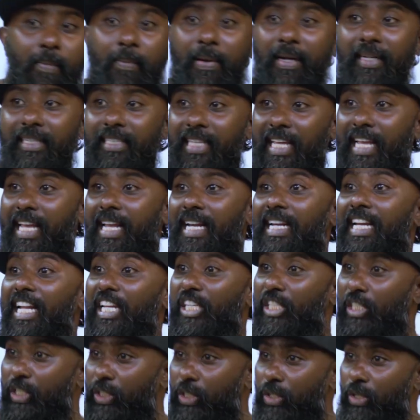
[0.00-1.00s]
but they
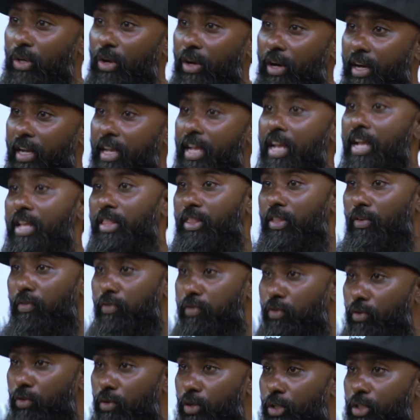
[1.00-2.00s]
destroy the
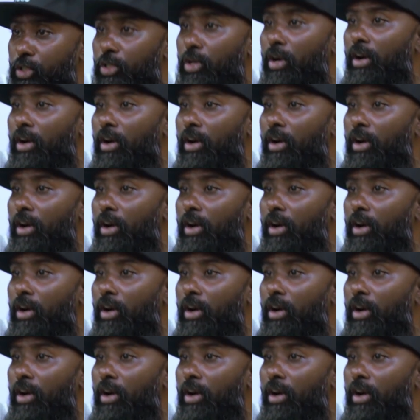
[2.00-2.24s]
fruits